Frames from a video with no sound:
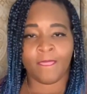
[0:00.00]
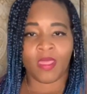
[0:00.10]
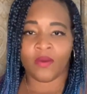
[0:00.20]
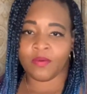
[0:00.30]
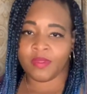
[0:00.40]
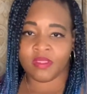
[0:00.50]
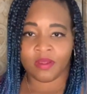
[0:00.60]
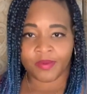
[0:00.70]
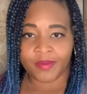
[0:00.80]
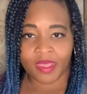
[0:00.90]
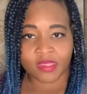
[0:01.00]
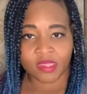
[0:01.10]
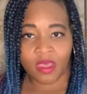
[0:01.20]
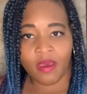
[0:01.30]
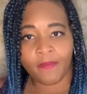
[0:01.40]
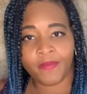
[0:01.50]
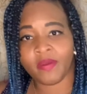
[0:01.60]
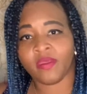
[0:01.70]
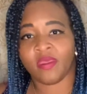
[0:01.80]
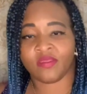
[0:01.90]
I will be double masked up,
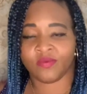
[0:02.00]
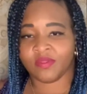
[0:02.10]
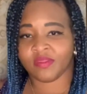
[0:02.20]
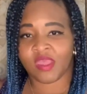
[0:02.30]
as well as